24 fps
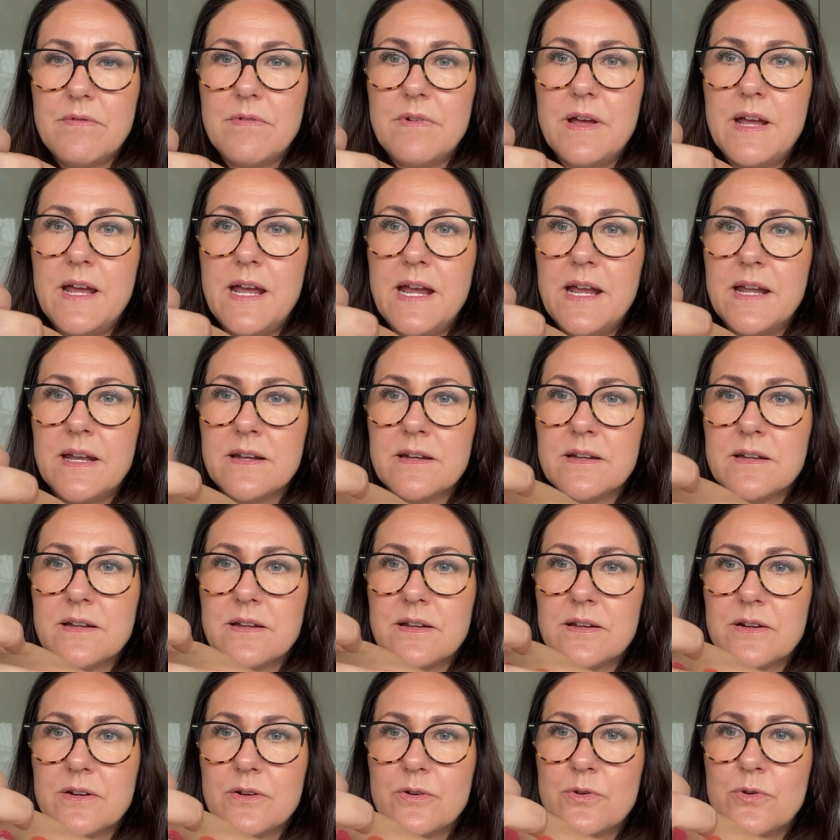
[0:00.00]
and
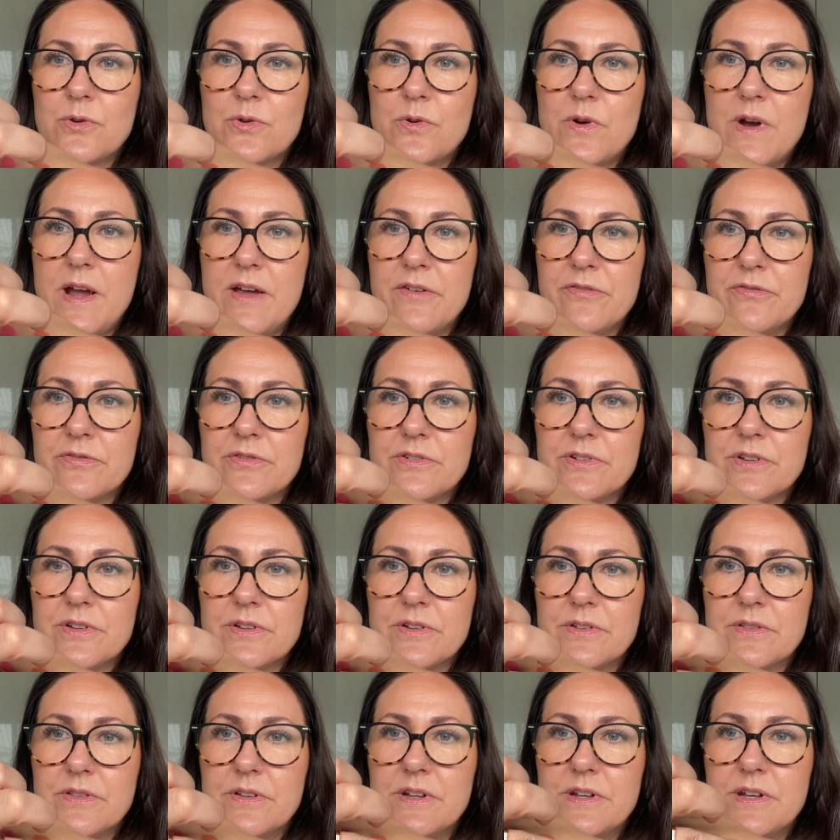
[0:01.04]
Craft,
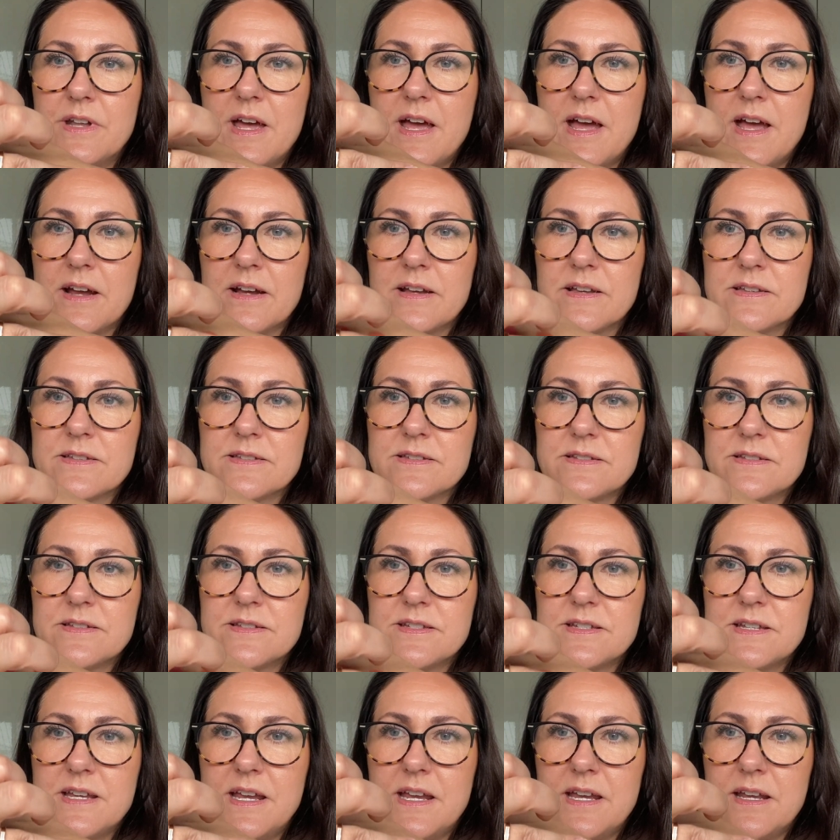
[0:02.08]
the darkest
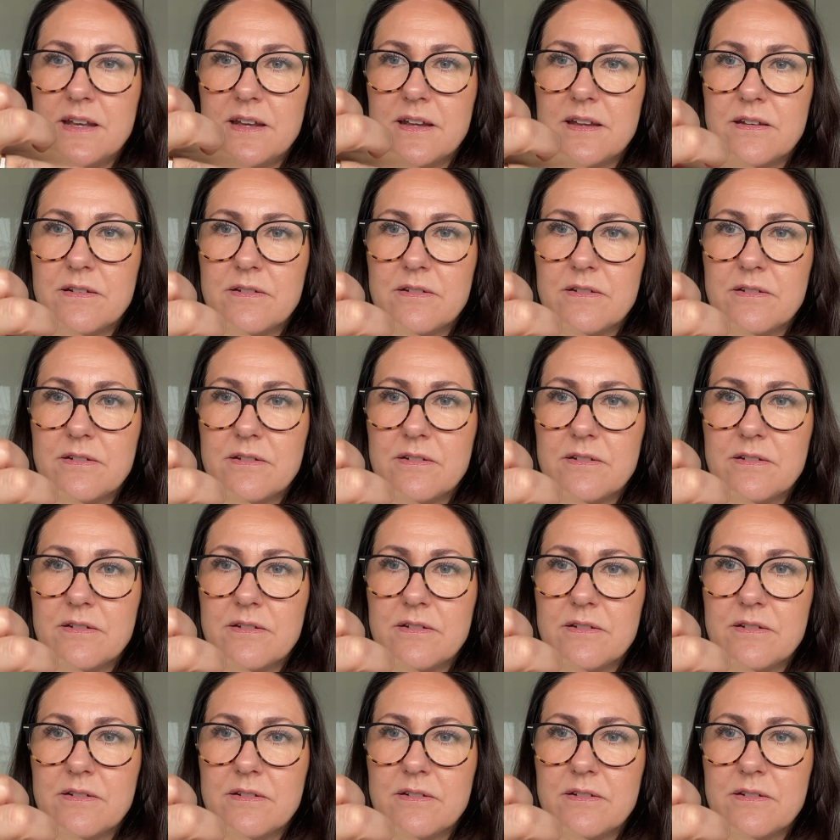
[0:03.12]
shade.